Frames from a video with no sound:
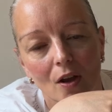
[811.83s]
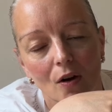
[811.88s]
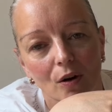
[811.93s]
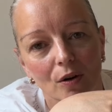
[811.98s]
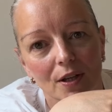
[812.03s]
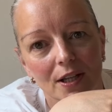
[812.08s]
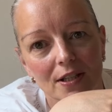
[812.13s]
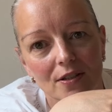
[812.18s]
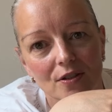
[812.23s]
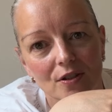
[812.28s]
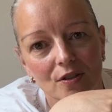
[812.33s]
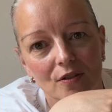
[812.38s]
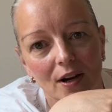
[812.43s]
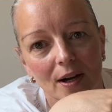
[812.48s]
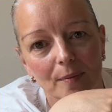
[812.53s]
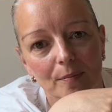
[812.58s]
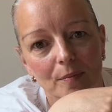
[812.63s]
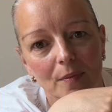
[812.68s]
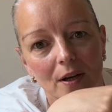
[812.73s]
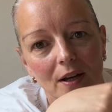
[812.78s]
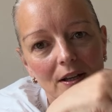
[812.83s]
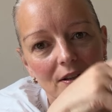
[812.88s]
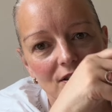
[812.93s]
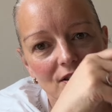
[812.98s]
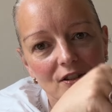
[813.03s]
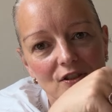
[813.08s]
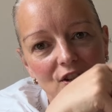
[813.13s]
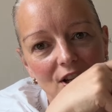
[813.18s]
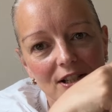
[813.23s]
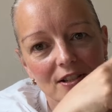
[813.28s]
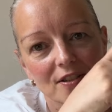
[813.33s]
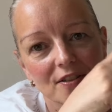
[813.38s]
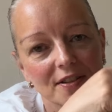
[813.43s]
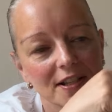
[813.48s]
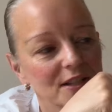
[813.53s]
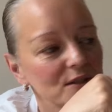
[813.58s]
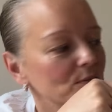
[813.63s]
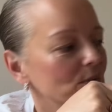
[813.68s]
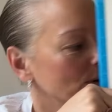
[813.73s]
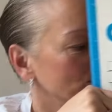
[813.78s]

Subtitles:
Instagram suggested this